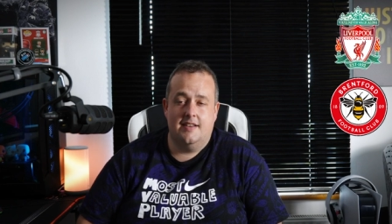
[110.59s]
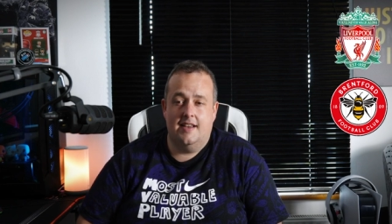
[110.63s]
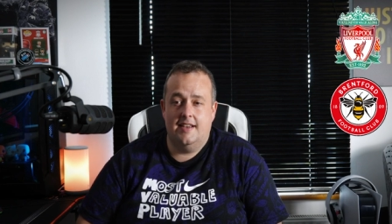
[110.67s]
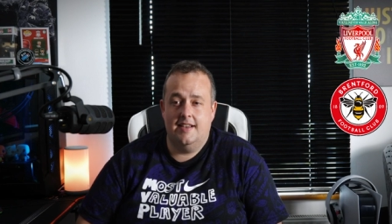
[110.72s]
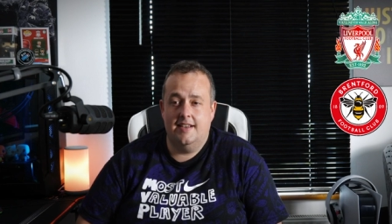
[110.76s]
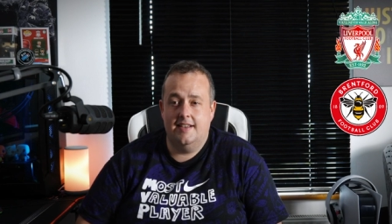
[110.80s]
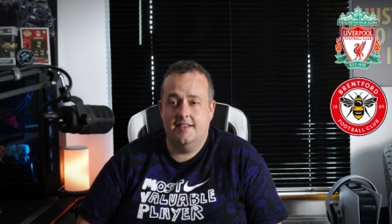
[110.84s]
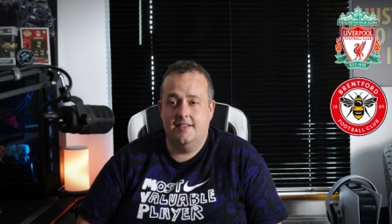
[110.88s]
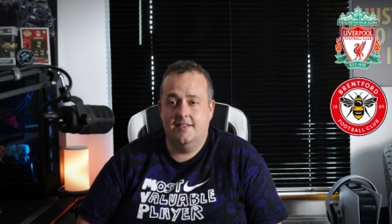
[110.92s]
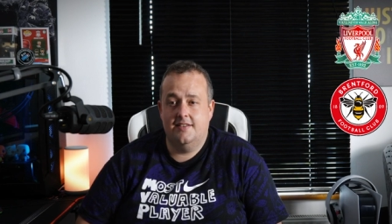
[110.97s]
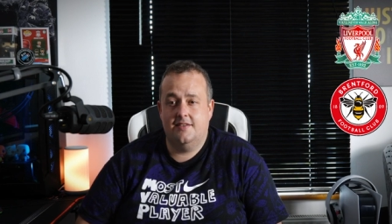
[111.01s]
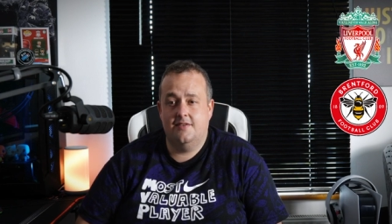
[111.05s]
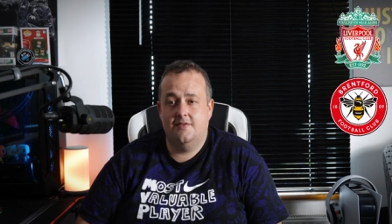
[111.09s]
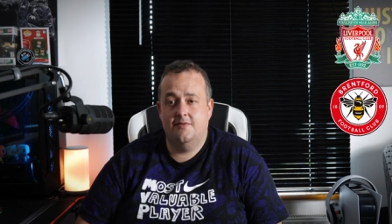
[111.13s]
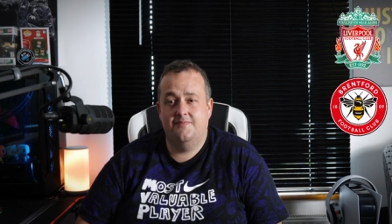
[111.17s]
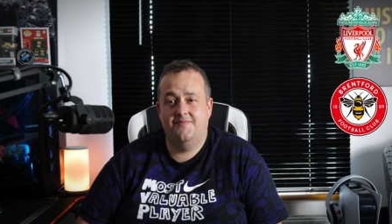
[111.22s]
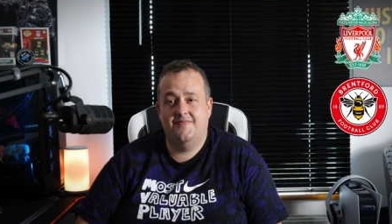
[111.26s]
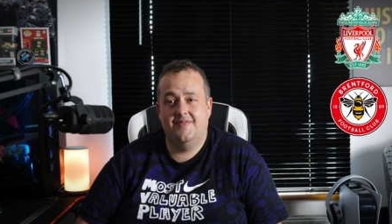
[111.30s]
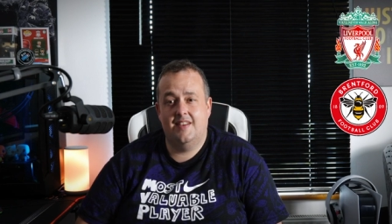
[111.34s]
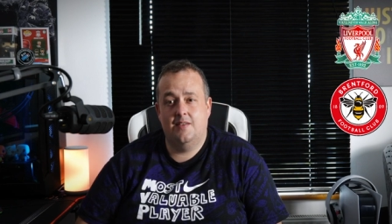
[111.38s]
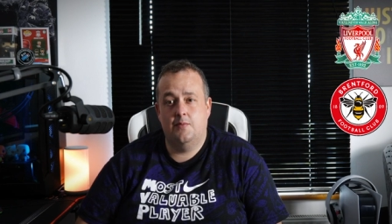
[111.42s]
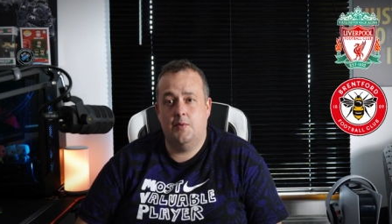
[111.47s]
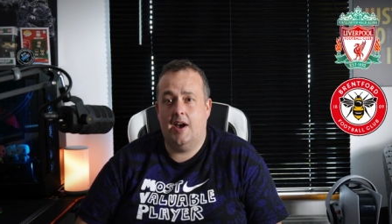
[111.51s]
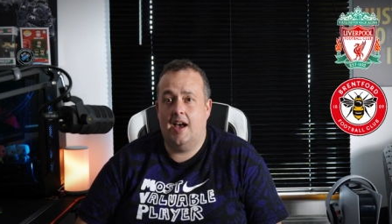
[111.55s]
And
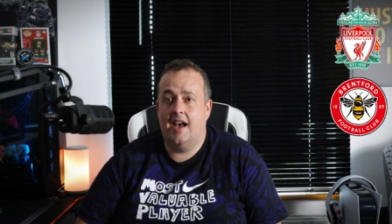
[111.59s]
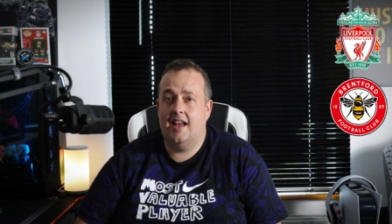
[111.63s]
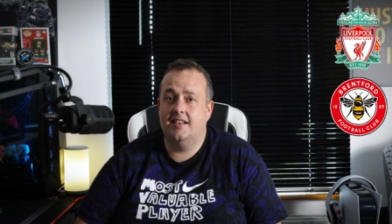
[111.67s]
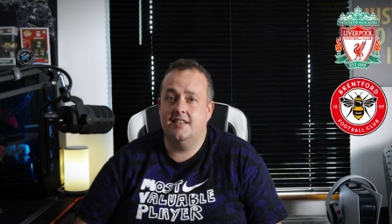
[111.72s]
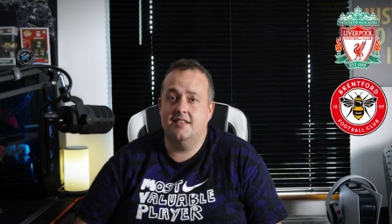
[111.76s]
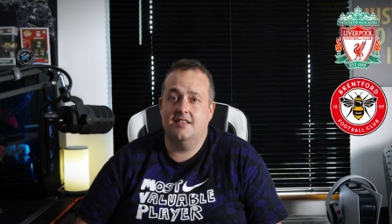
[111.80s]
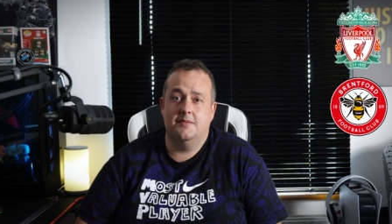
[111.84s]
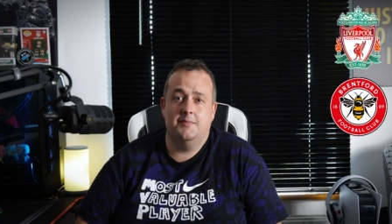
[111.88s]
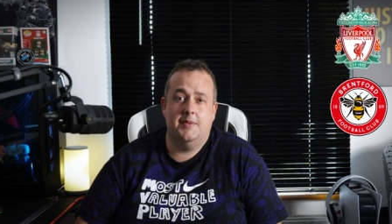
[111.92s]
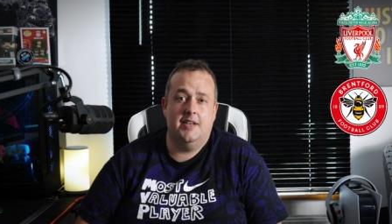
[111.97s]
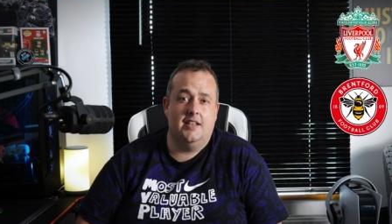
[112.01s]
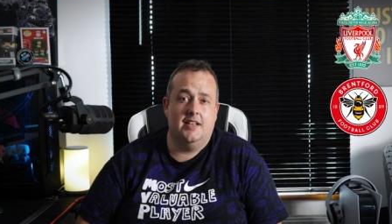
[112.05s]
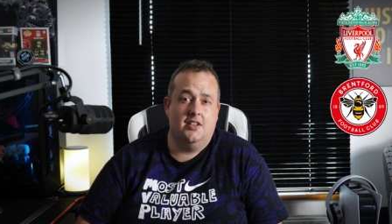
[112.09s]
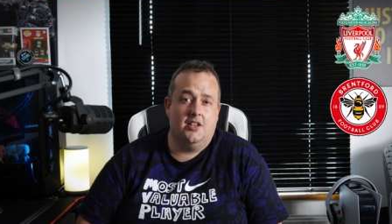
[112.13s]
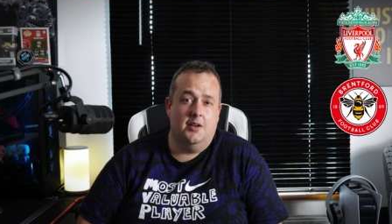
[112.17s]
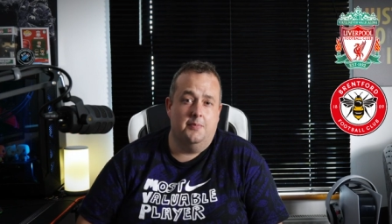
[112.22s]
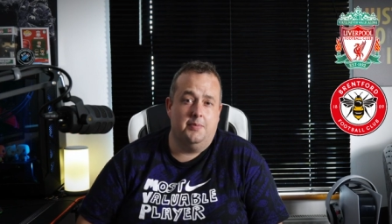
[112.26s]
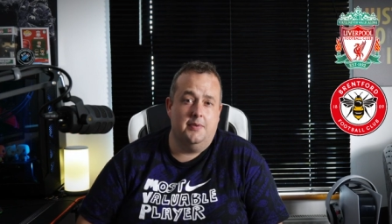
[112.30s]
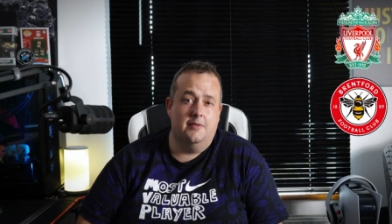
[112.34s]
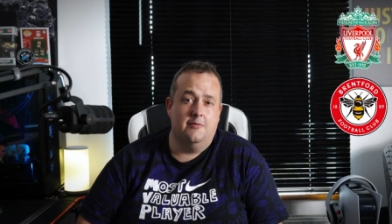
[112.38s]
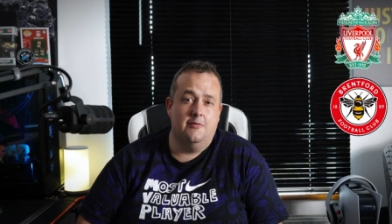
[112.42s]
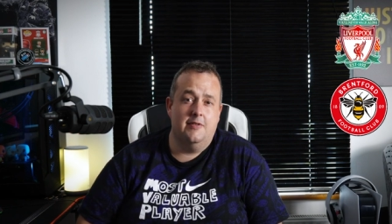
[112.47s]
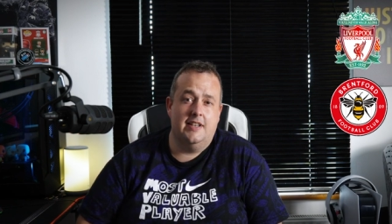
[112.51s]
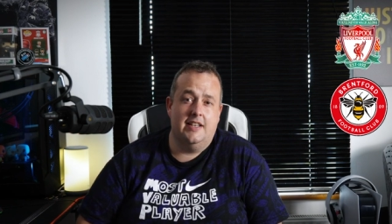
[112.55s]
well, Alisson made a
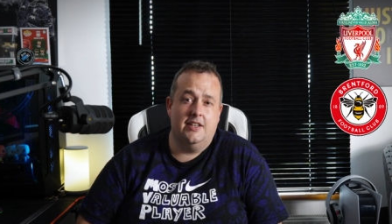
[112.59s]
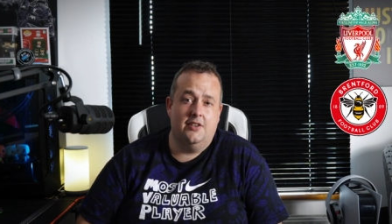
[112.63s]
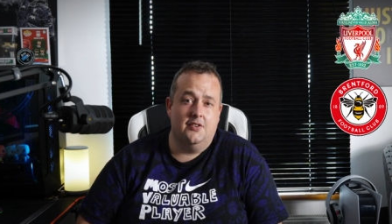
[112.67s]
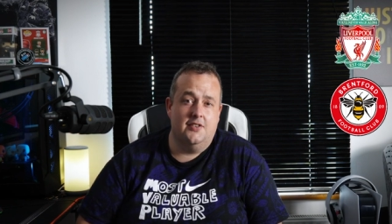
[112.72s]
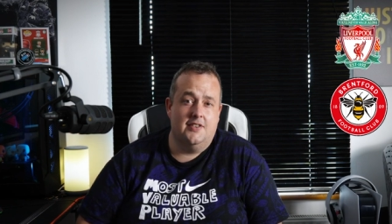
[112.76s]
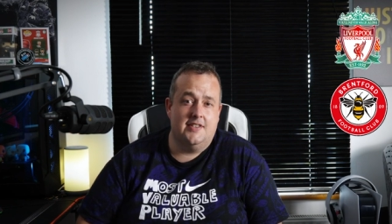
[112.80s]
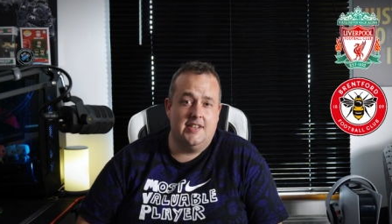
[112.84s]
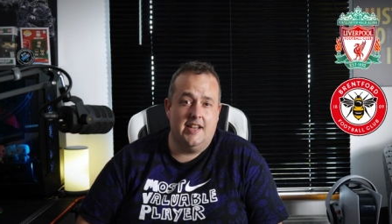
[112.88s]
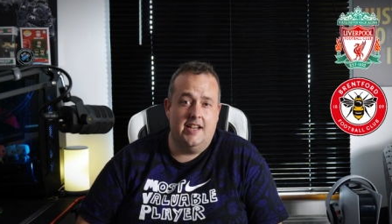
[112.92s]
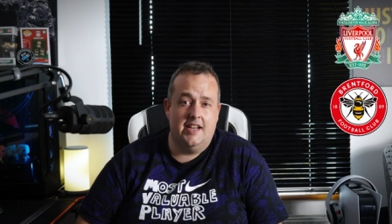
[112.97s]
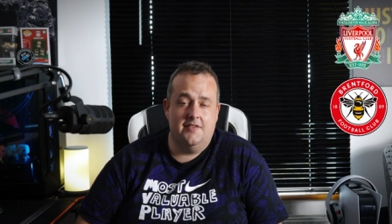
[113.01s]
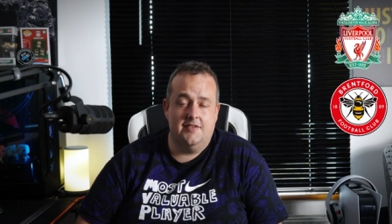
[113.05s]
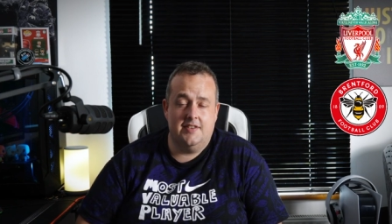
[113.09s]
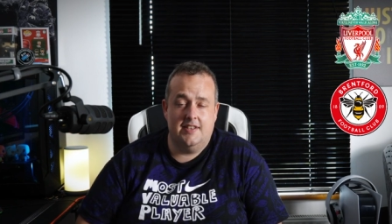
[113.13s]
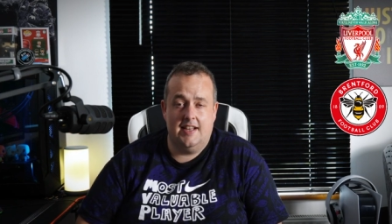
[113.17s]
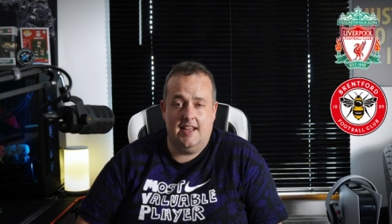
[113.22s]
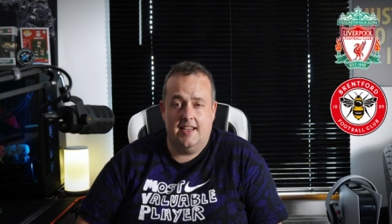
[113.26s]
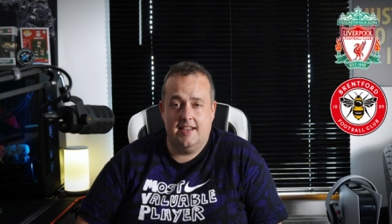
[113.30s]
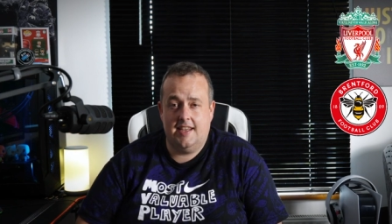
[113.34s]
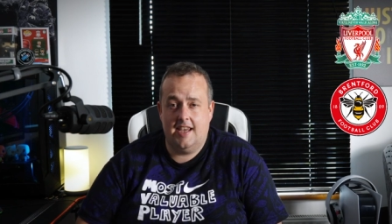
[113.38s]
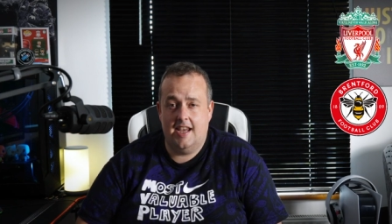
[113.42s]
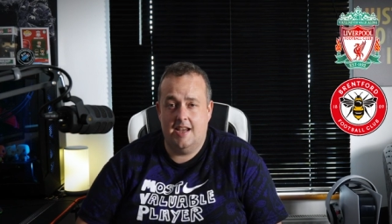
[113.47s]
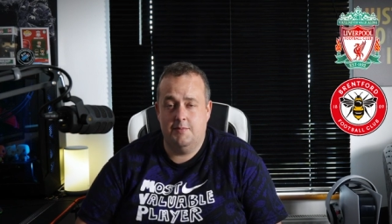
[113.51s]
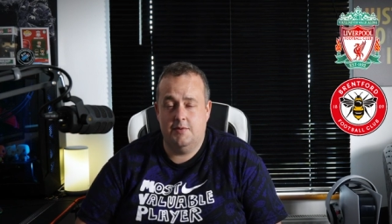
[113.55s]
couple of really good saves in
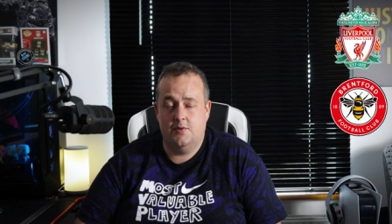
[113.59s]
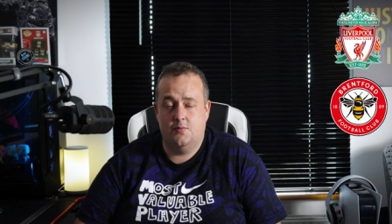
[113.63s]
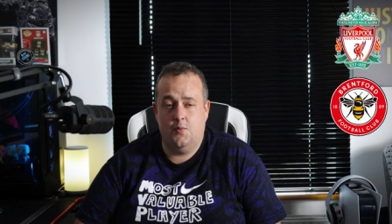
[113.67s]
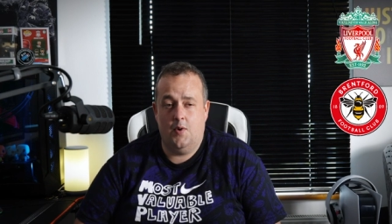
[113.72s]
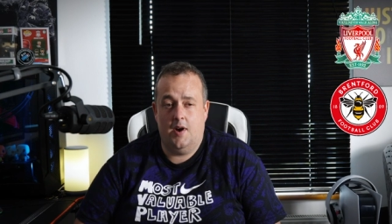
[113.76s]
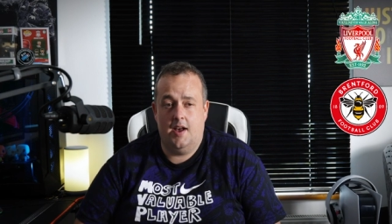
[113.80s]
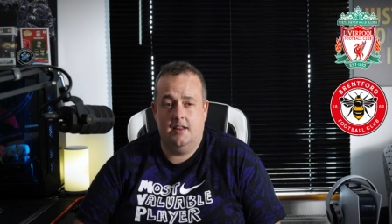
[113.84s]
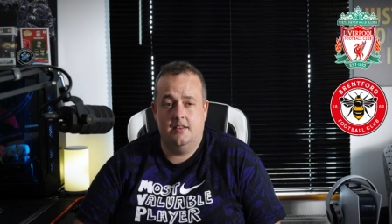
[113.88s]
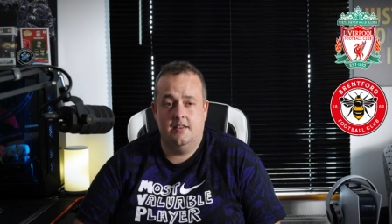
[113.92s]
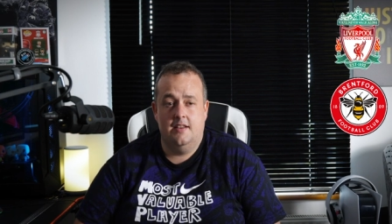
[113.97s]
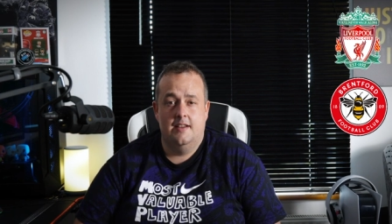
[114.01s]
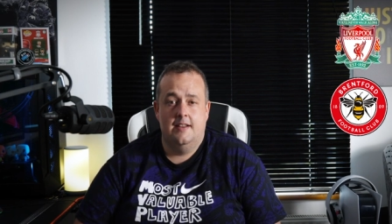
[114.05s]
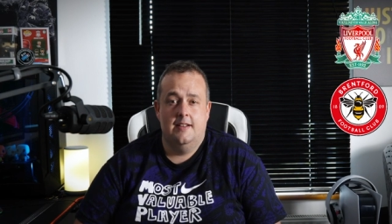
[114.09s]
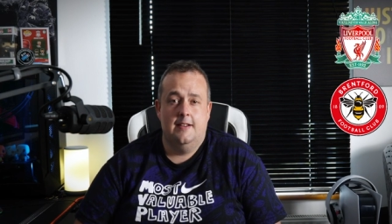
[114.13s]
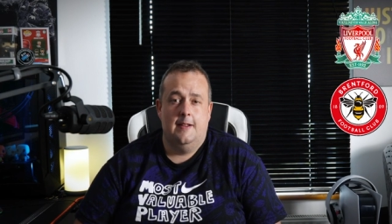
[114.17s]
that game as well.